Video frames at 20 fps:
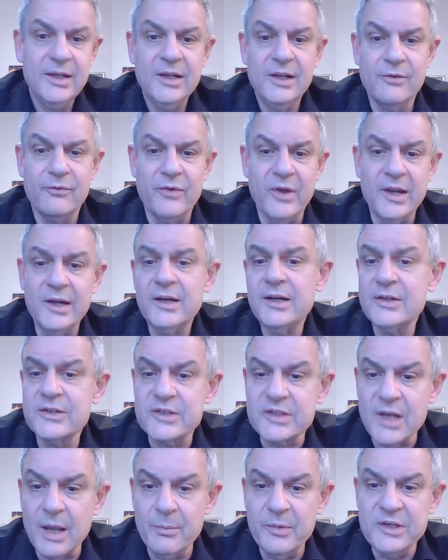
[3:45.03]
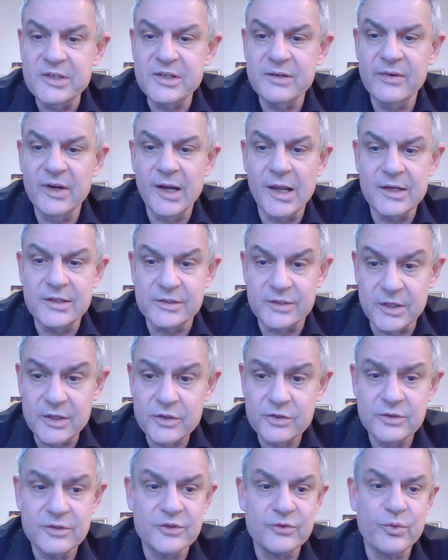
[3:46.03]
Kven and Sami
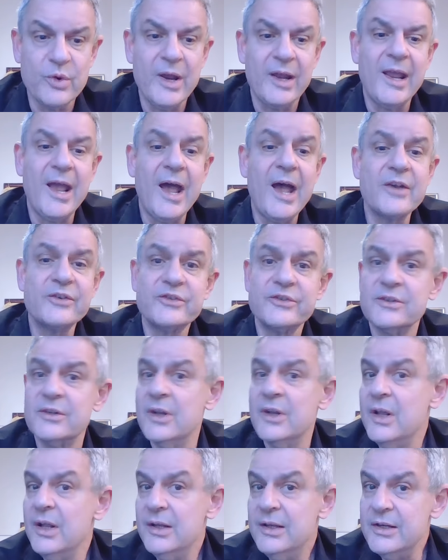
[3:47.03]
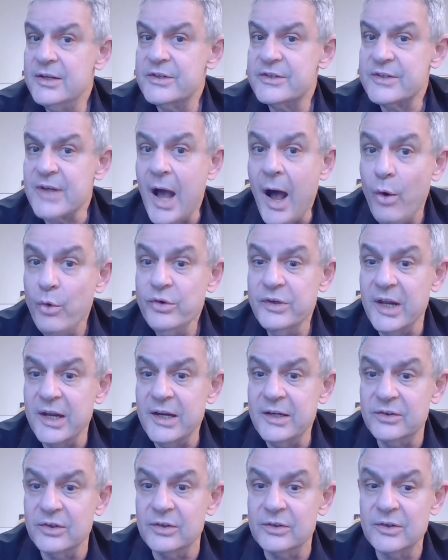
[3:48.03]
civilizations were cast as
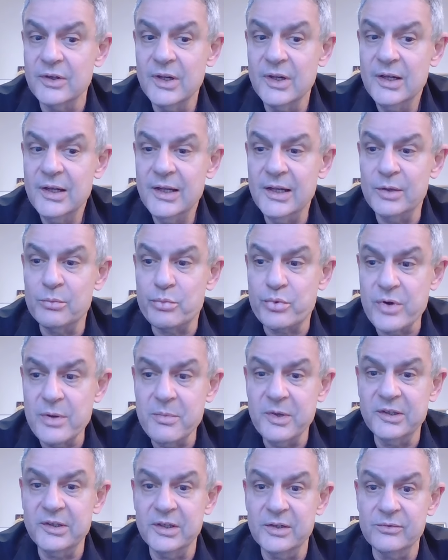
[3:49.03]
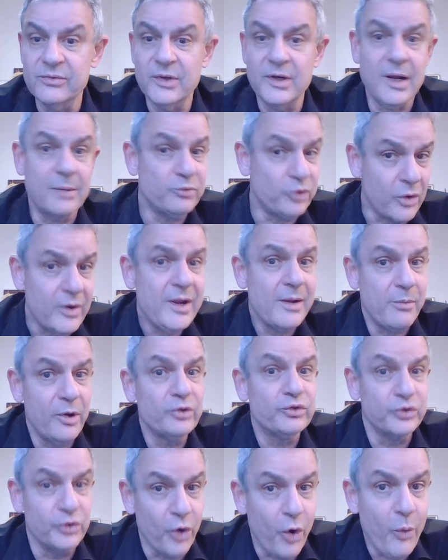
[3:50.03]
outdated and primitive. And I'm talking
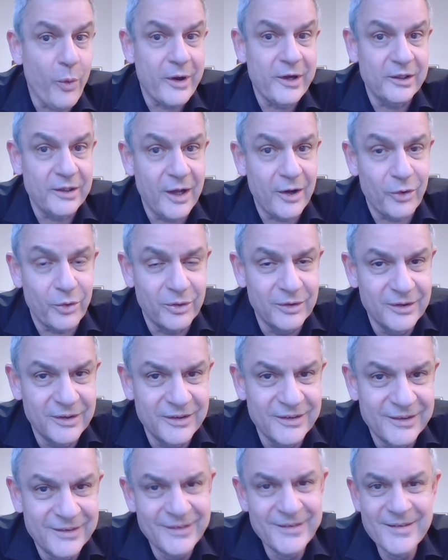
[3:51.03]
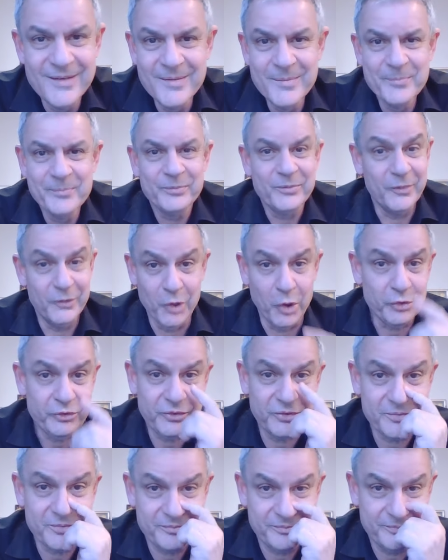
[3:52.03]
about Norway now,
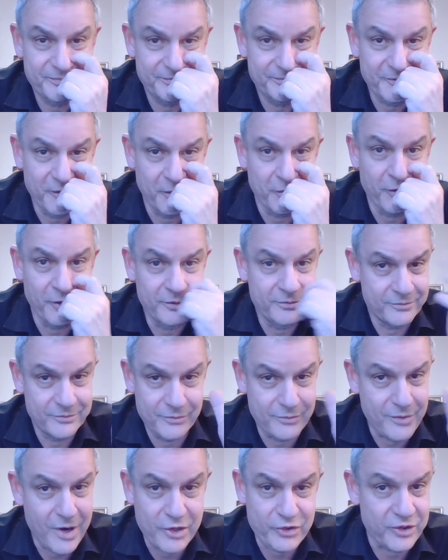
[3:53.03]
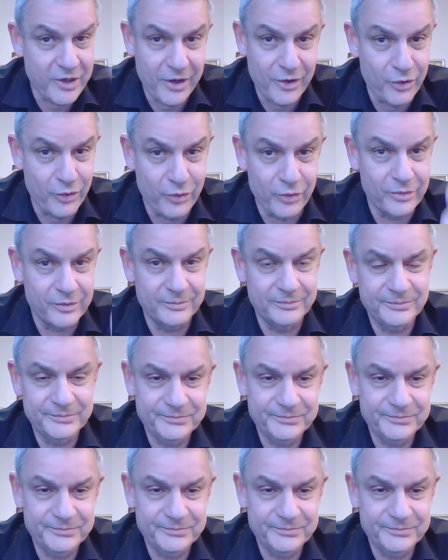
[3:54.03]
not, you know, Russia or...